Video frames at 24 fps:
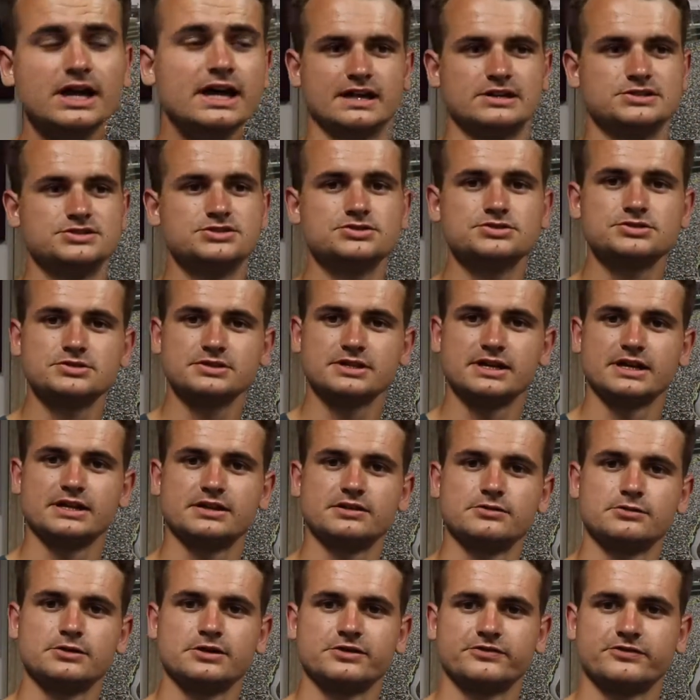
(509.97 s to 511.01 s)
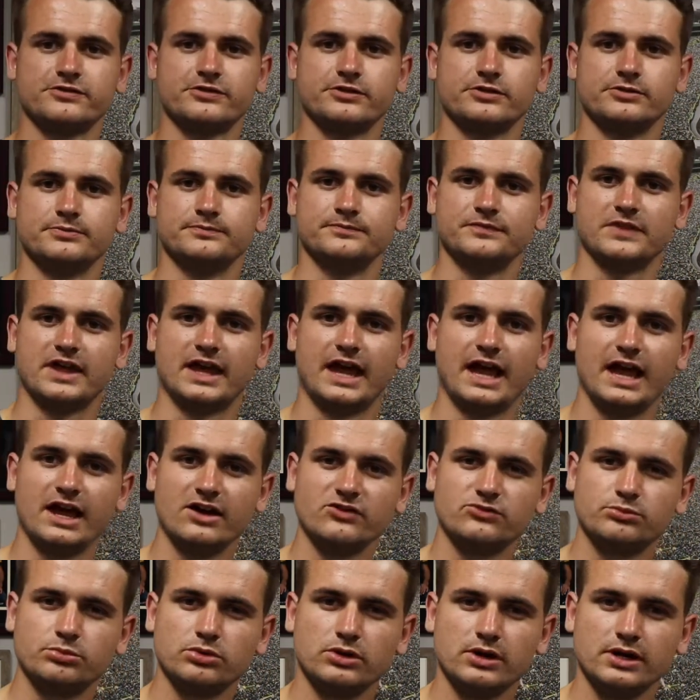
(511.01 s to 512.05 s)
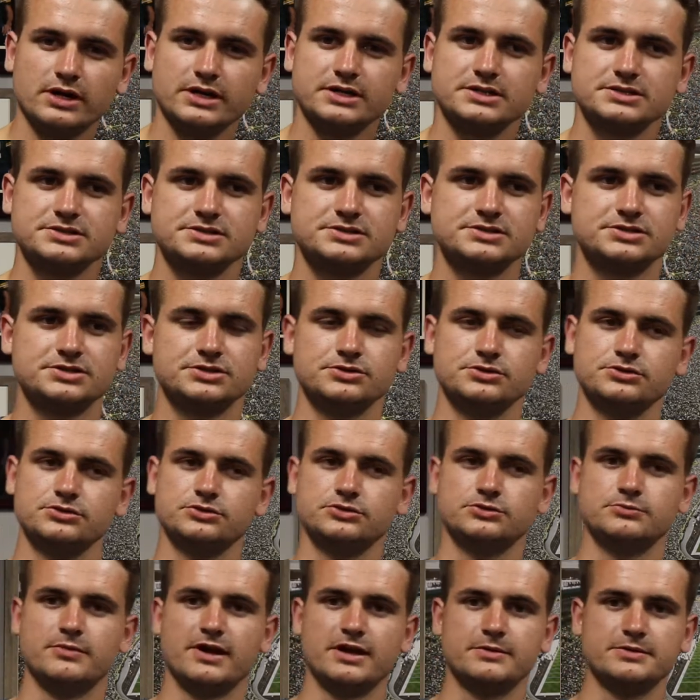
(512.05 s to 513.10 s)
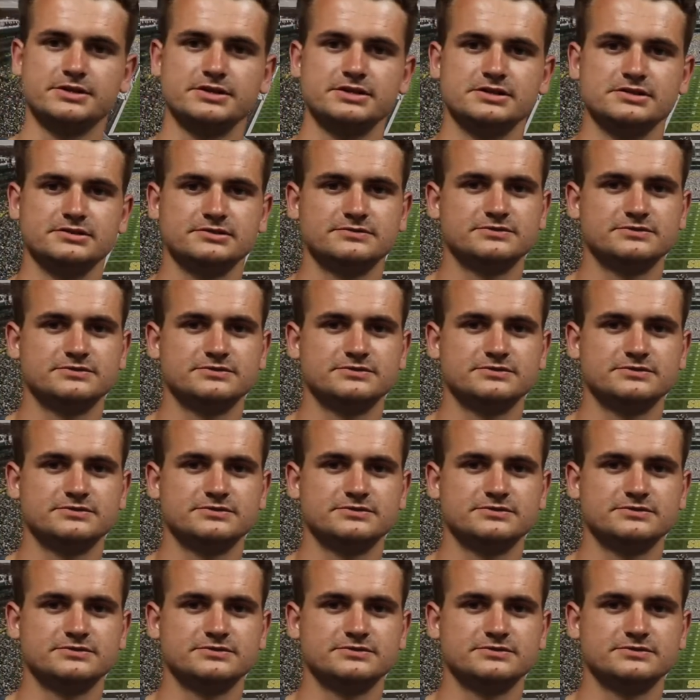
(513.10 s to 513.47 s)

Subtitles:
It's usually anywhere from half price to maybe